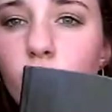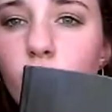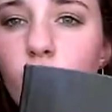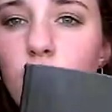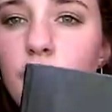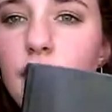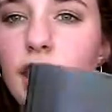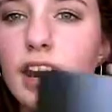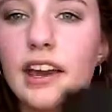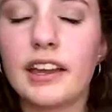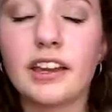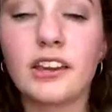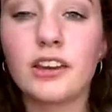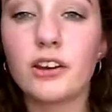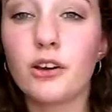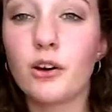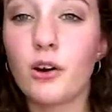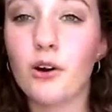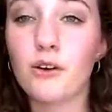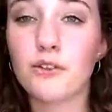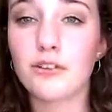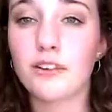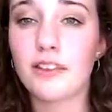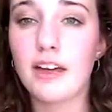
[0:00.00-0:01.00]
and I can go
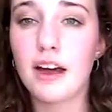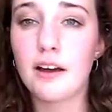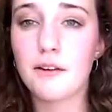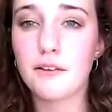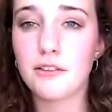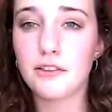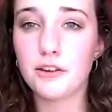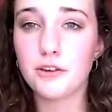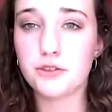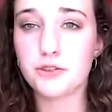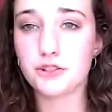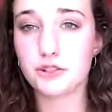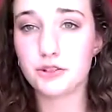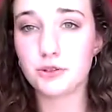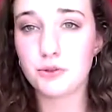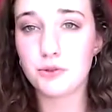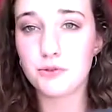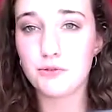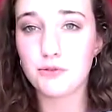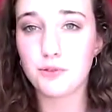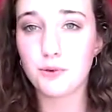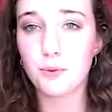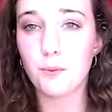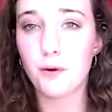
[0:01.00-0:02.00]
over that with you too
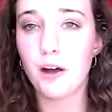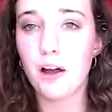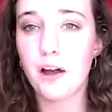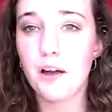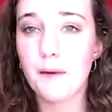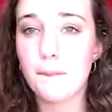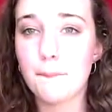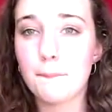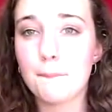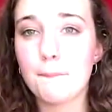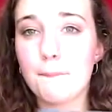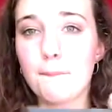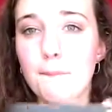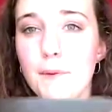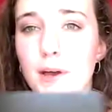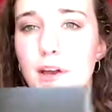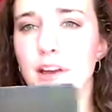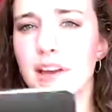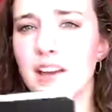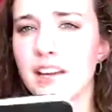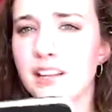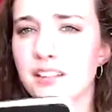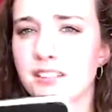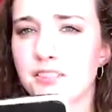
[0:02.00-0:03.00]
if you want,
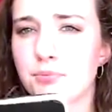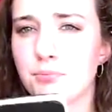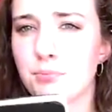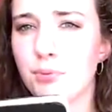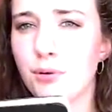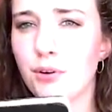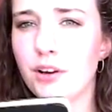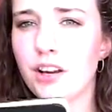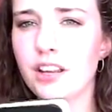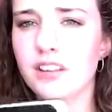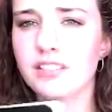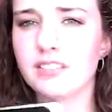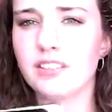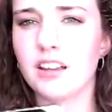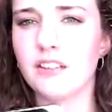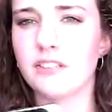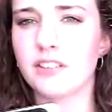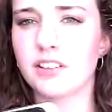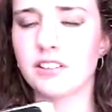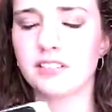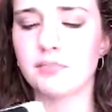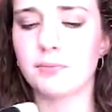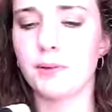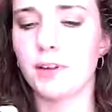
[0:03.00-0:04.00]
but it's pretty
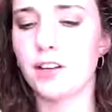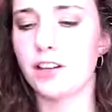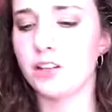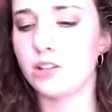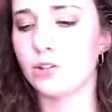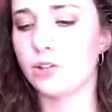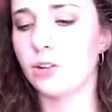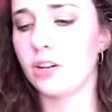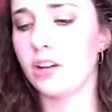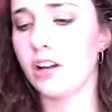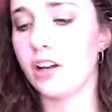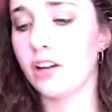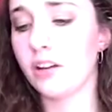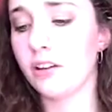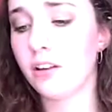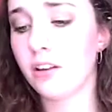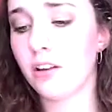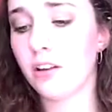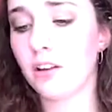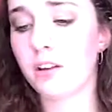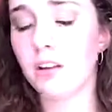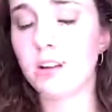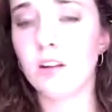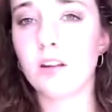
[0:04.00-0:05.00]
self-explanatory.
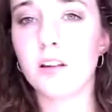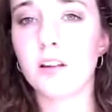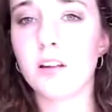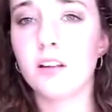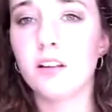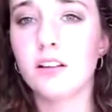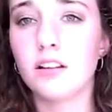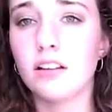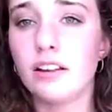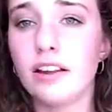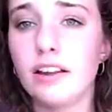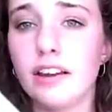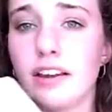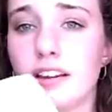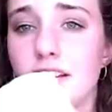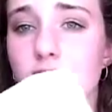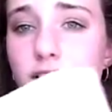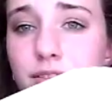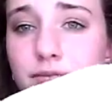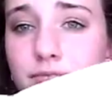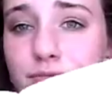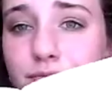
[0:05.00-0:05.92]
Like,